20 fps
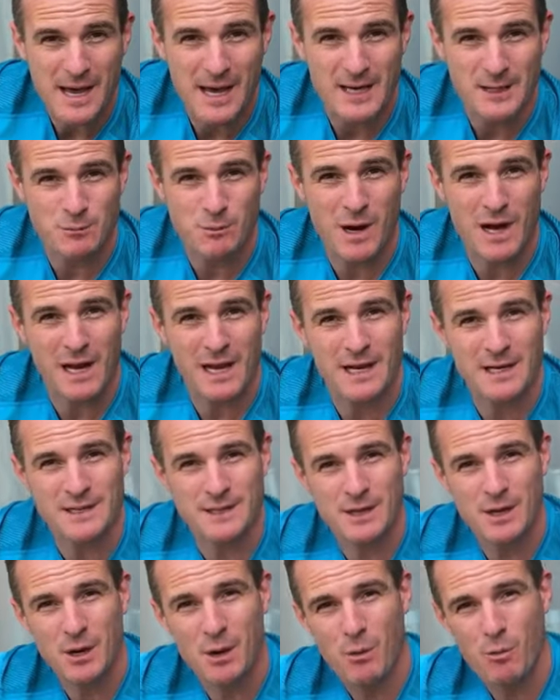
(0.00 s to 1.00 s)
as well
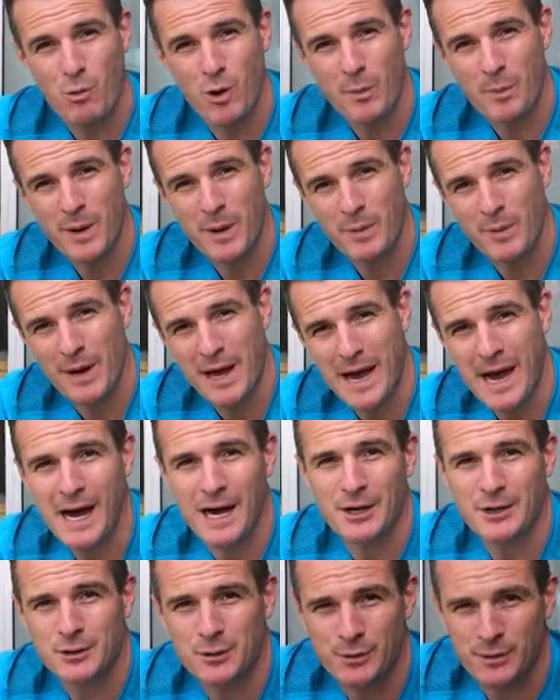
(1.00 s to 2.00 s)
as what people
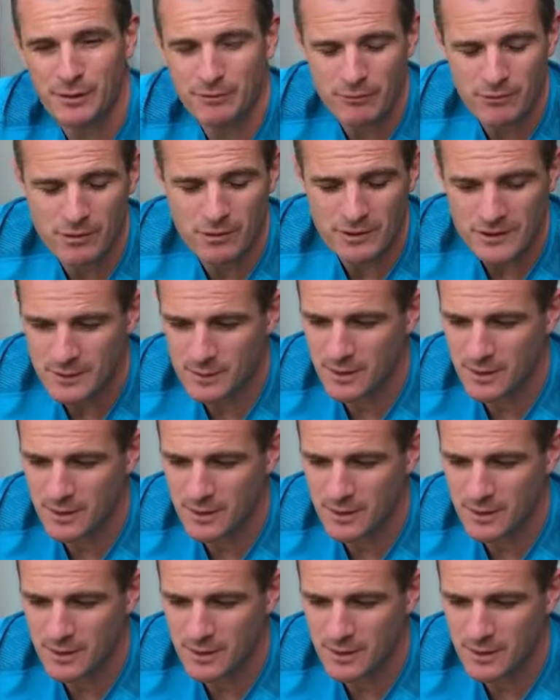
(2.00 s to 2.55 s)
are doing wrong.